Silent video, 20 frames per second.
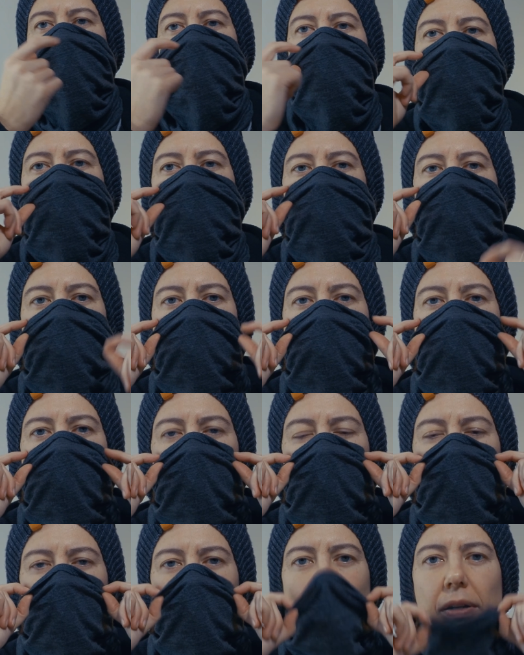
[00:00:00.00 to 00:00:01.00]
neck
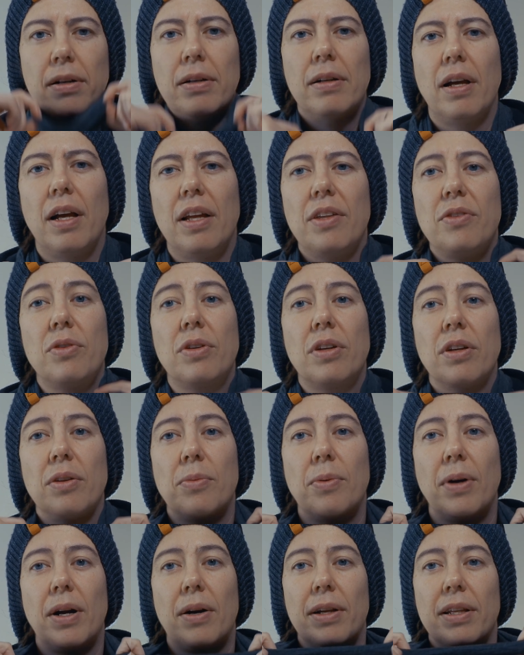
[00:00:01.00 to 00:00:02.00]
warmer, and you
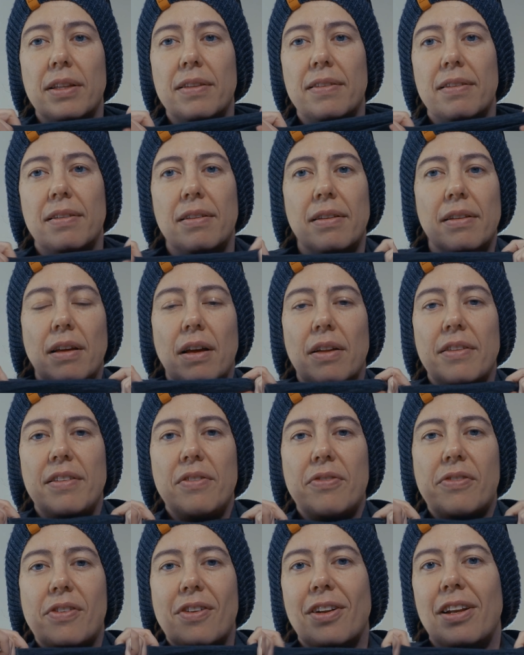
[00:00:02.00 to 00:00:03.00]
can wear it
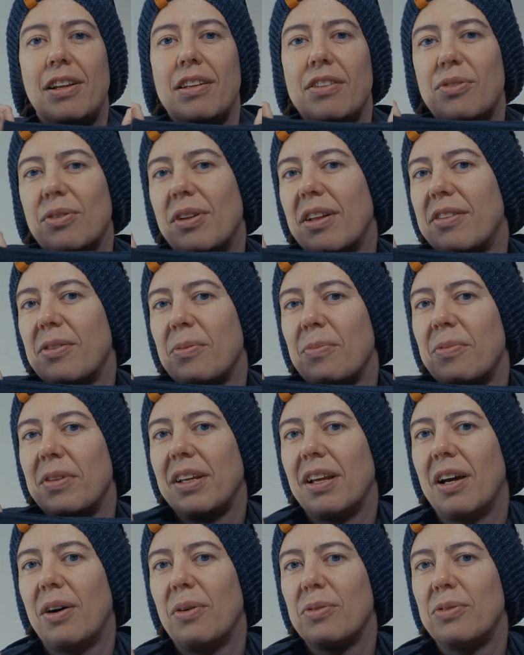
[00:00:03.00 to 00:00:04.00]
differently. So that's
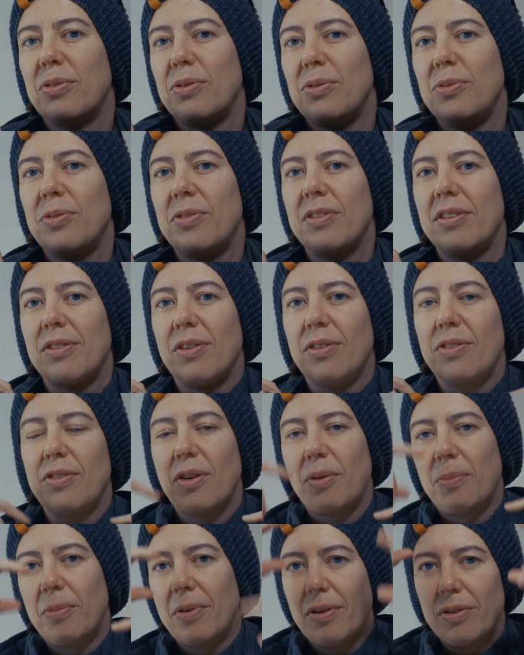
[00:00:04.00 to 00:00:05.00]
something I also use in the
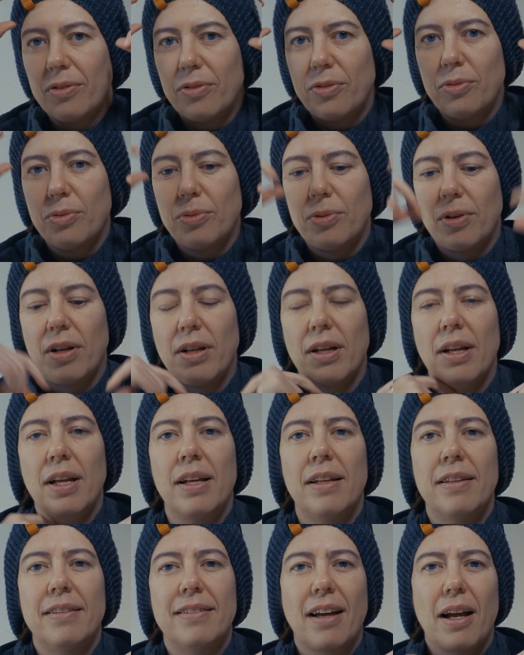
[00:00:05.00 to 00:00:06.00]
summer to
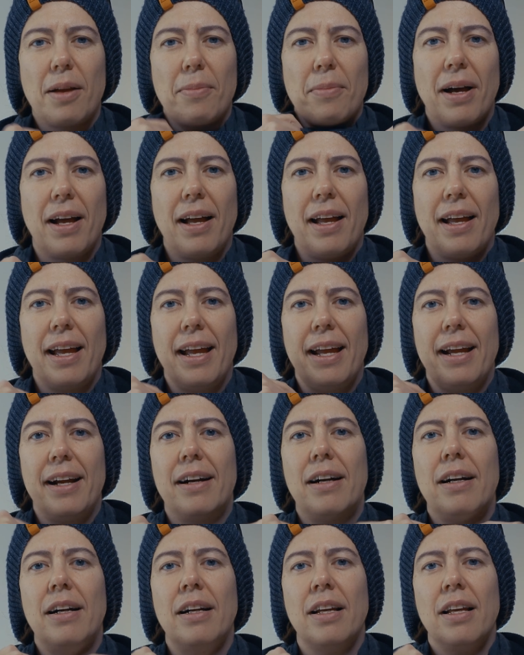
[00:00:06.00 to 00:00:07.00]
tie my
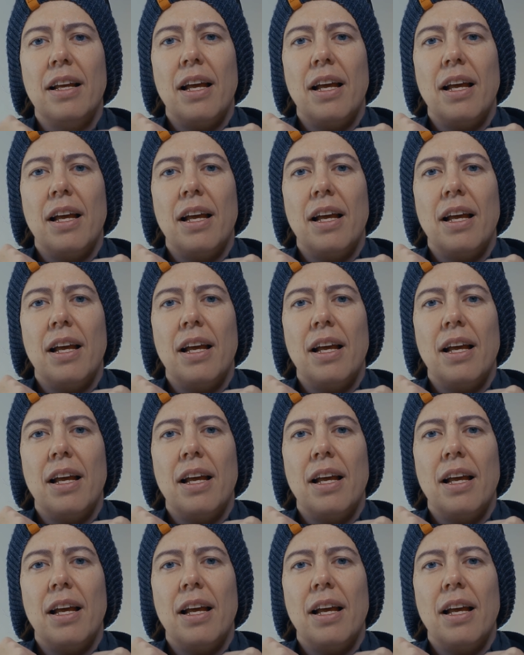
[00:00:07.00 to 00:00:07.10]
hair.